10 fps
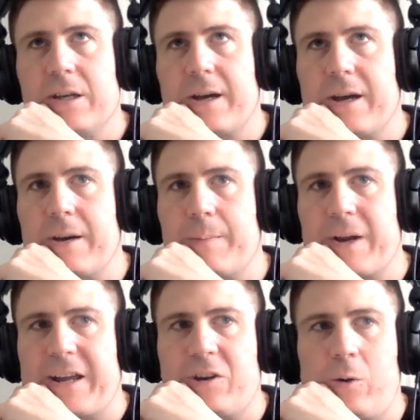Um,
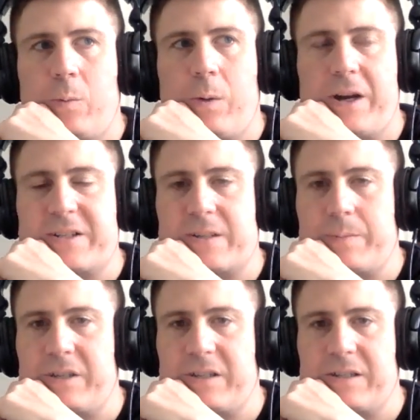but I don't want to
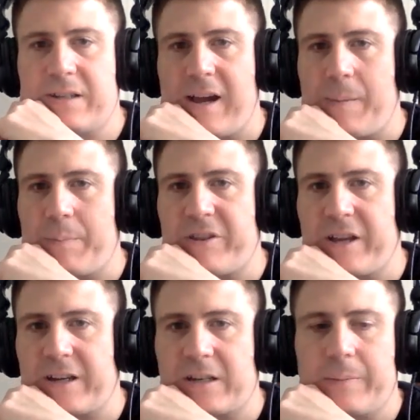be
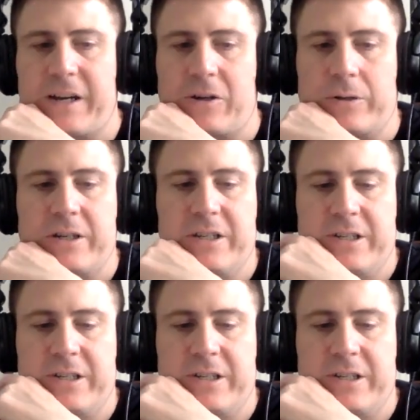apathetic about